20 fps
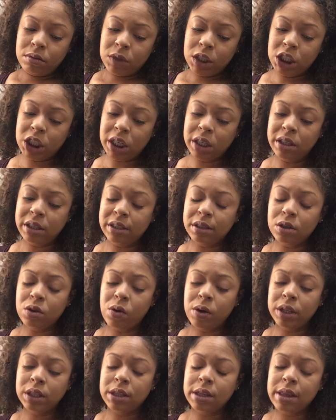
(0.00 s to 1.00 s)
Justice
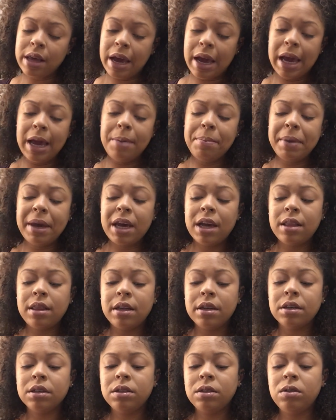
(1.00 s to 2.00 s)
going to the Hangman.
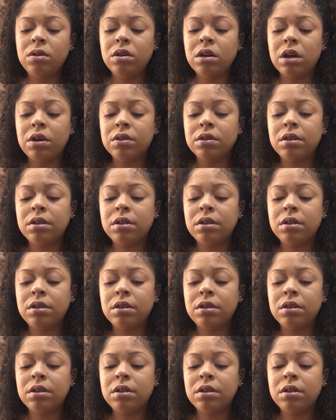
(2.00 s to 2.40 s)
There's, you know,